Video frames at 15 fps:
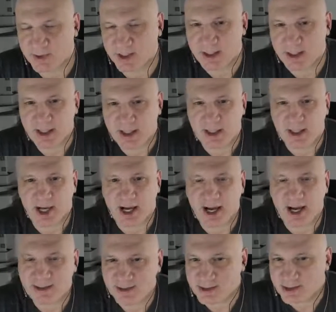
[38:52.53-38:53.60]
But
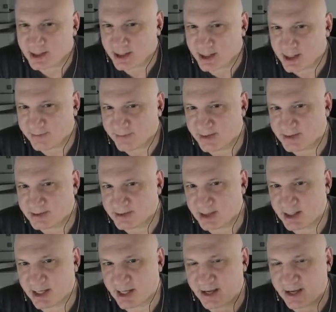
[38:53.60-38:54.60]
I think Johnny Ive has,